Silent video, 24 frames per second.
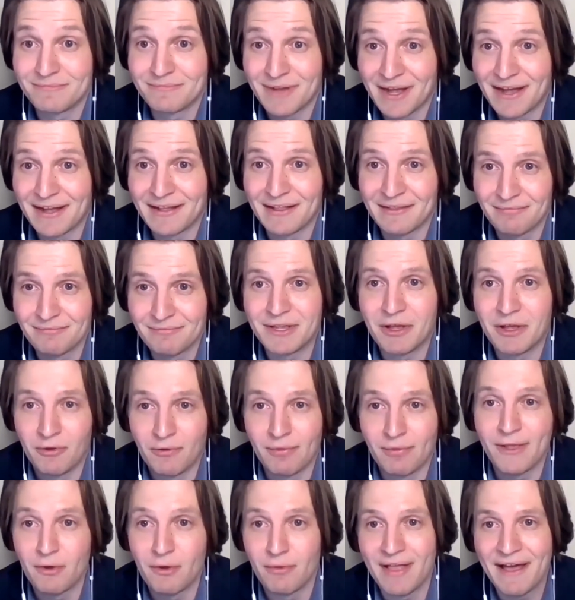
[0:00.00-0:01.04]
Uh, you know,
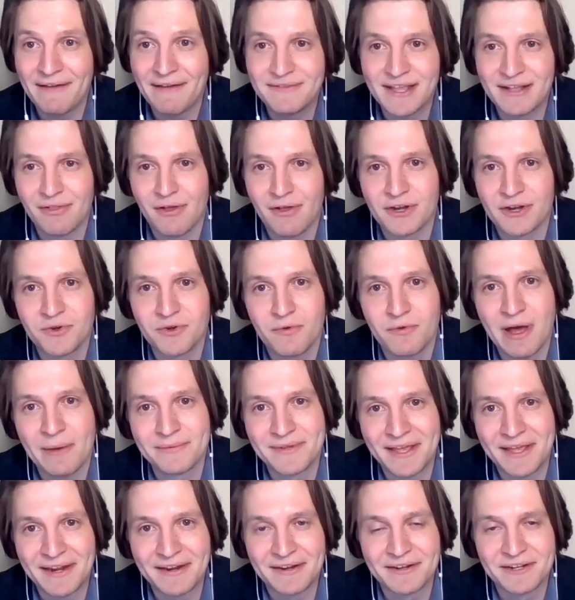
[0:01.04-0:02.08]
legal left ecological
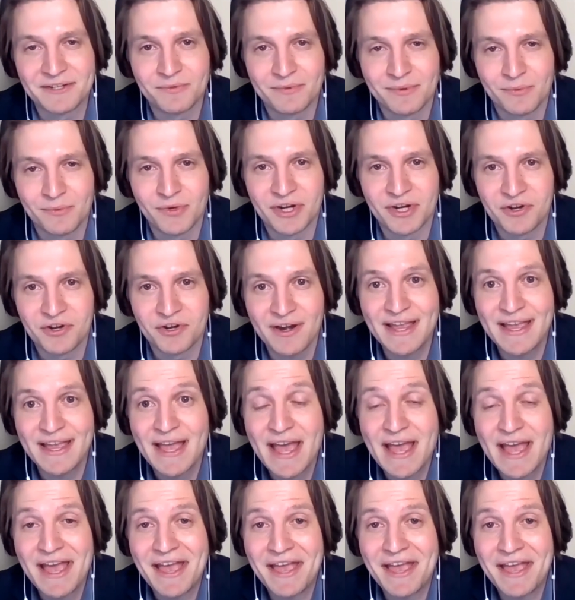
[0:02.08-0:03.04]
commentators would agree